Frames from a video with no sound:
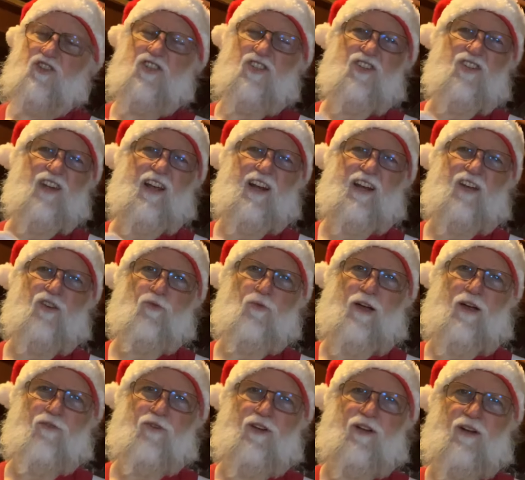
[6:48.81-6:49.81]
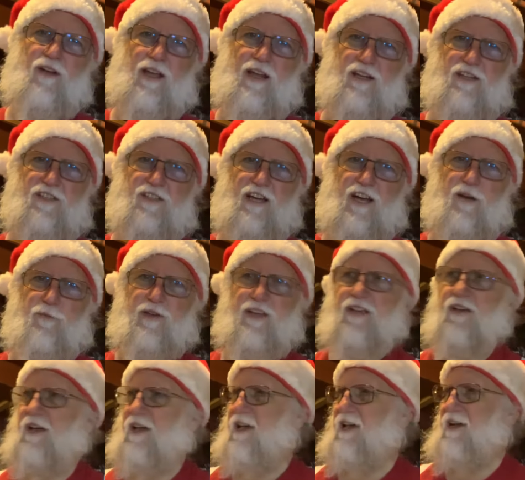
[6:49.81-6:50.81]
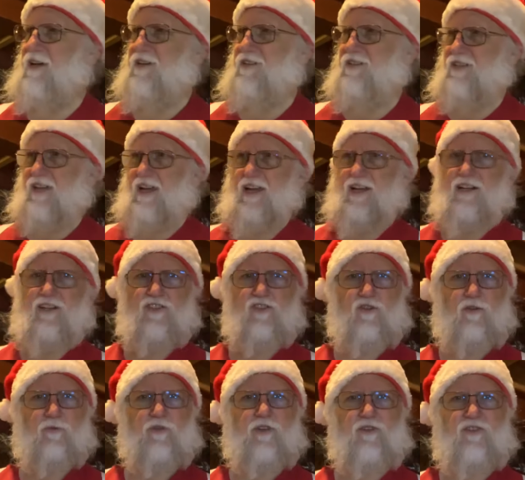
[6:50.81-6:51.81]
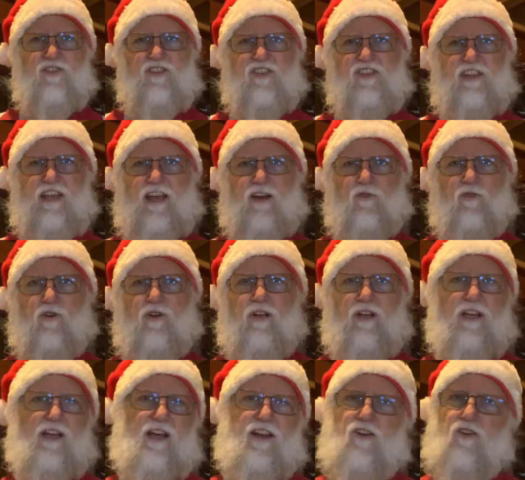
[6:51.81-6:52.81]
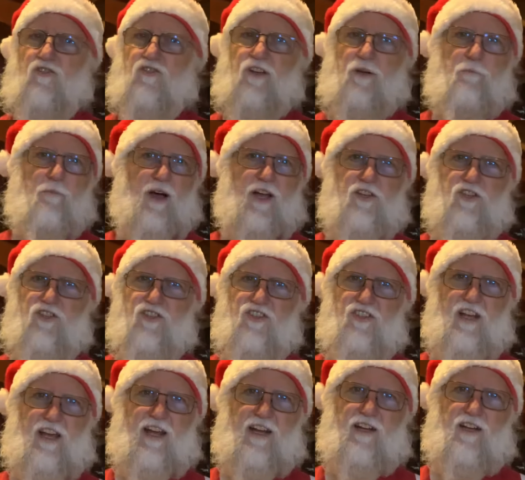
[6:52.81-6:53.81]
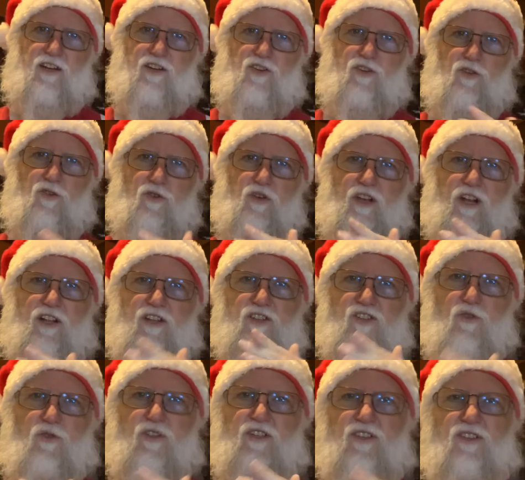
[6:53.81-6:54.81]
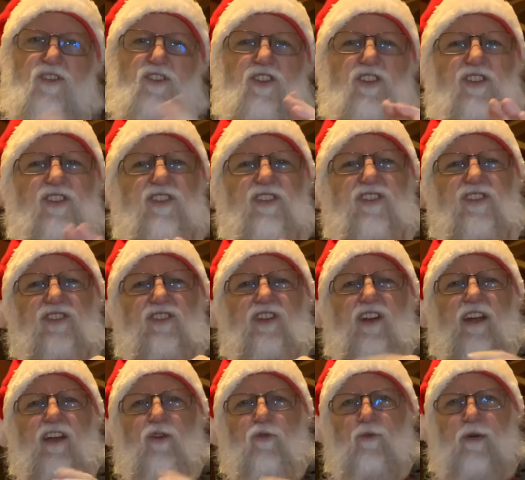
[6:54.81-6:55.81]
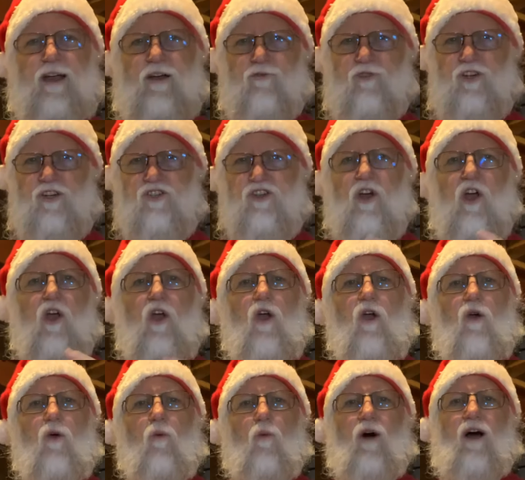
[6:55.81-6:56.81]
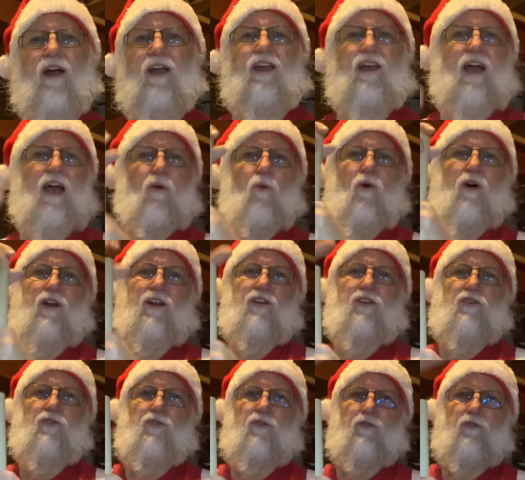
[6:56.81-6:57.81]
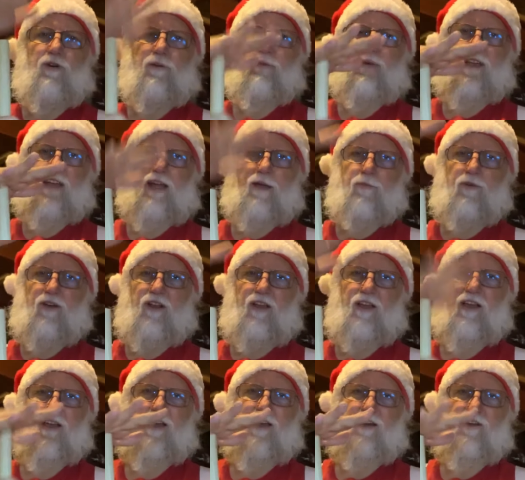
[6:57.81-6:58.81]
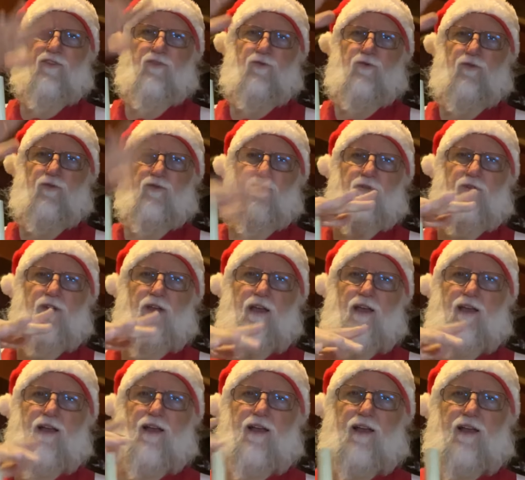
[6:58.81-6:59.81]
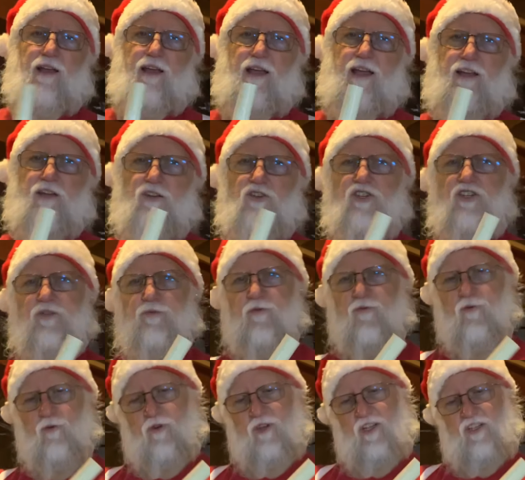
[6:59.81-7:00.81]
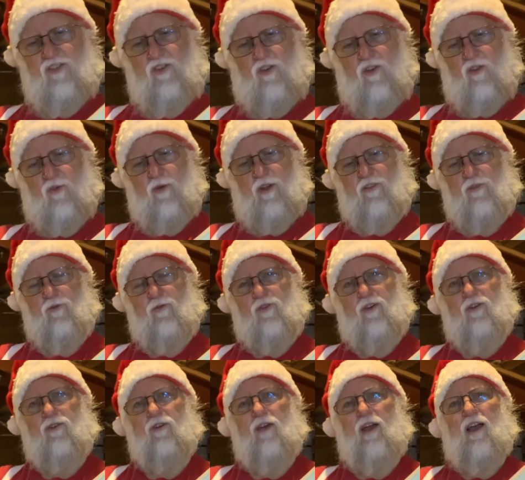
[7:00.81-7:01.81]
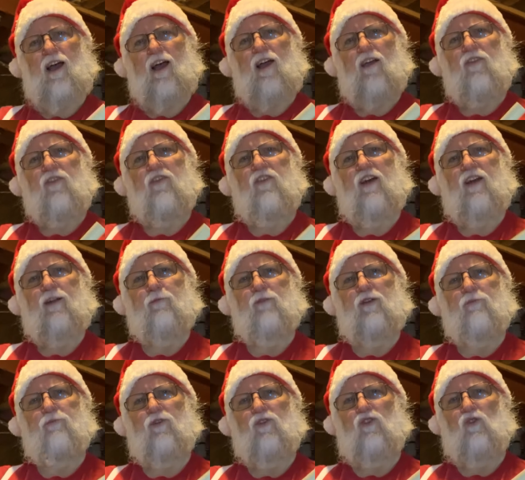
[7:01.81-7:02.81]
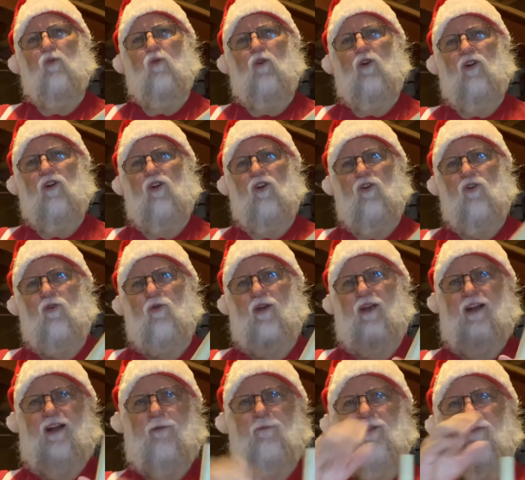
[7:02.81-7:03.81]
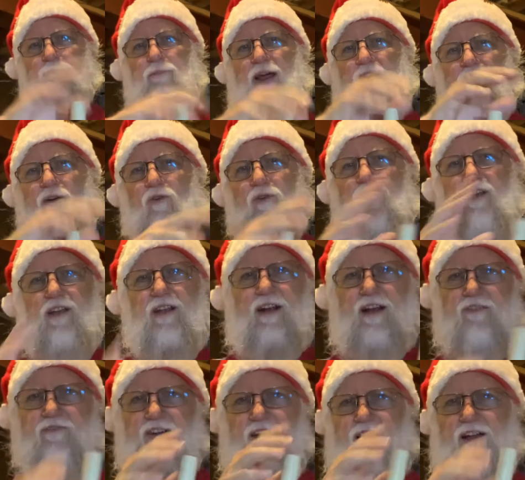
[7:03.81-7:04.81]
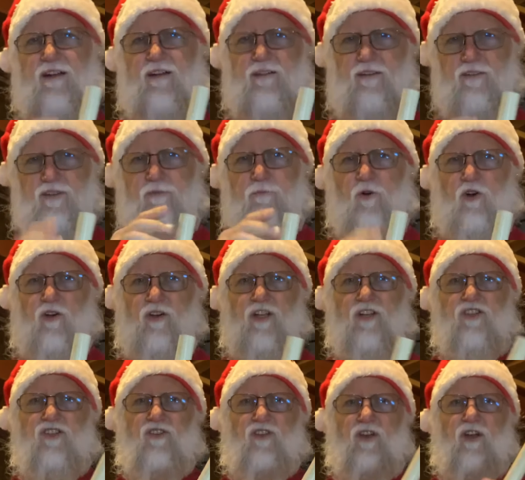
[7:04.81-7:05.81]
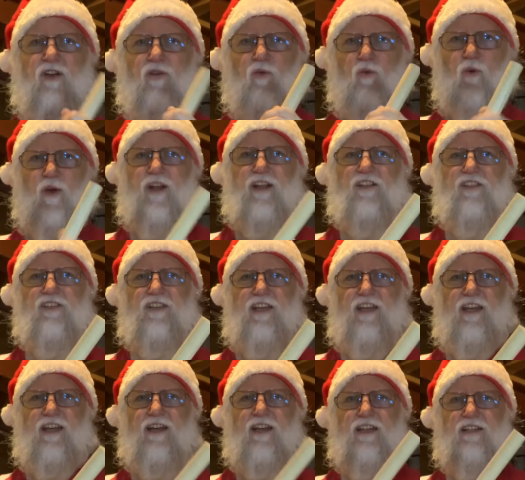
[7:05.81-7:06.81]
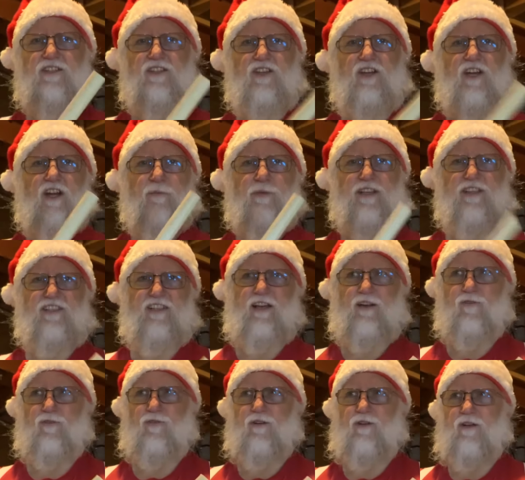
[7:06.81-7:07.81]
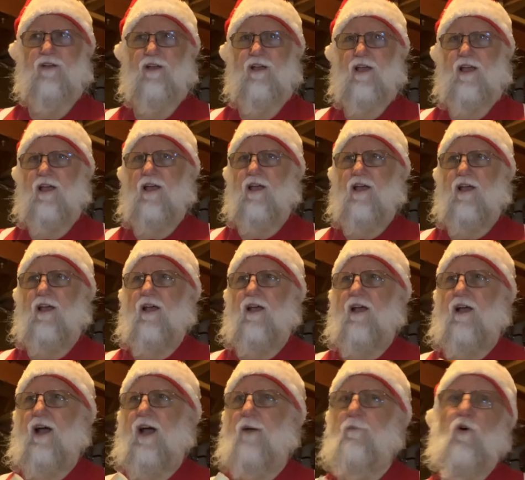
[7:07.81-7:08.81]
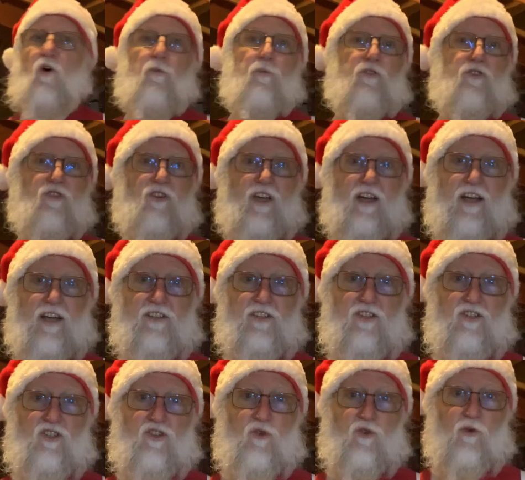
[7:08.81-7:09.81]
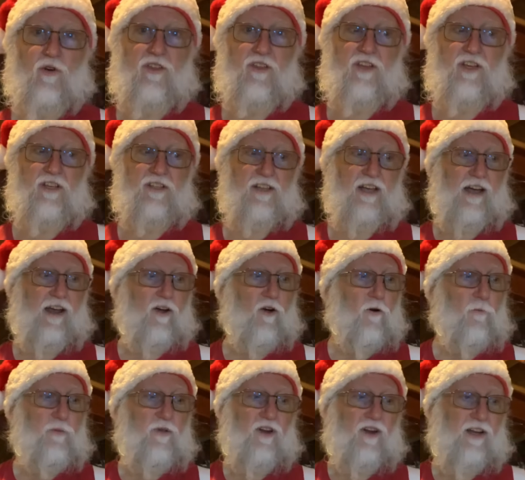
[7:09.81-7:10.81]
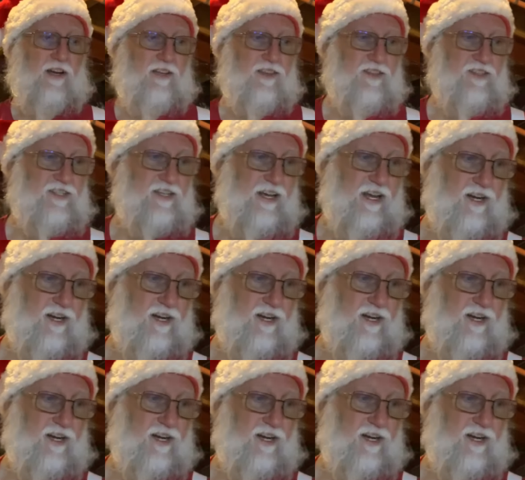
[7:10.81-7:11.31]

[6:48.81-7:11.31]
slightly rounded, and it's gotta be sanded, so I'm gonna use the sander on it, and God knows I might just sand it to get it so it's just a slight roundish. Why? I want it to be able to hit through, and just before it gets all the way through there, then I'm going to put the wood glue, and I'm going to pound it, and I've got to mark it so that when it's in, it's going to be centered. I'm hoping you guys enjoy these. I hope you like the Santa